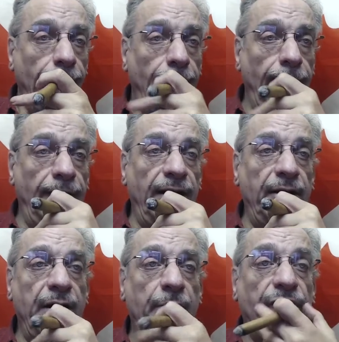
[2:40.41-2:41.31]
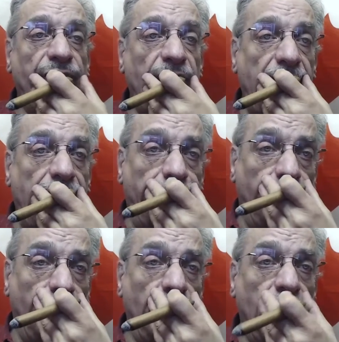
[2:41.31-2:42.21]
Uh, number five,
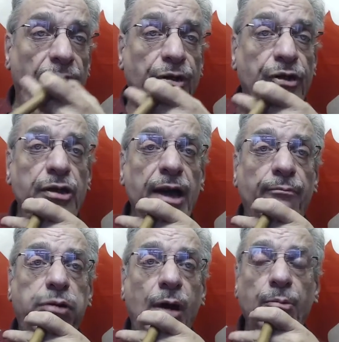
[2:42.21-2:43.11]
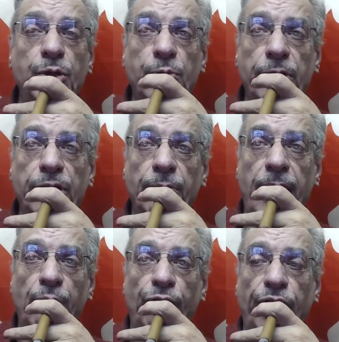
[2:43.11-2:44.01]
do you have problems with your
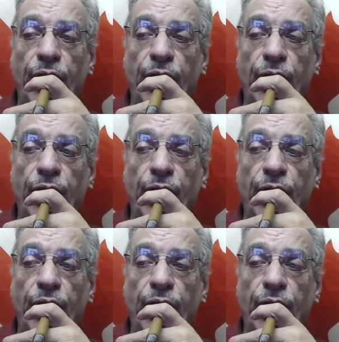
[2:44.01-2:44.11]
memory?